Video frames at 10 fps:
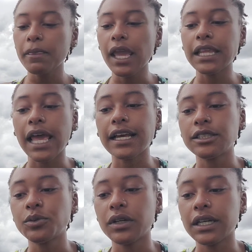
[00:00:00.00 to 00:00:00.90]
And
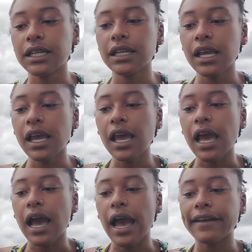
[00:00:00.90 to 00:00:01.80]
that's what
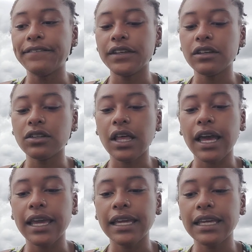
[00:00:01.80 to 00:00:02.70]
I feel
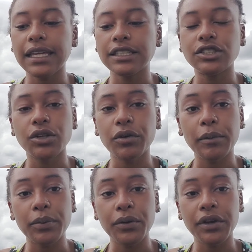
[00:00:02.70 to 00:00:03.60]
like is so
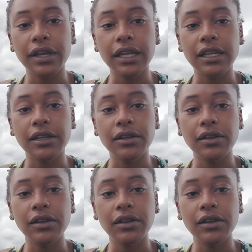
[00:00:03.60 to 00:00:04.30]
important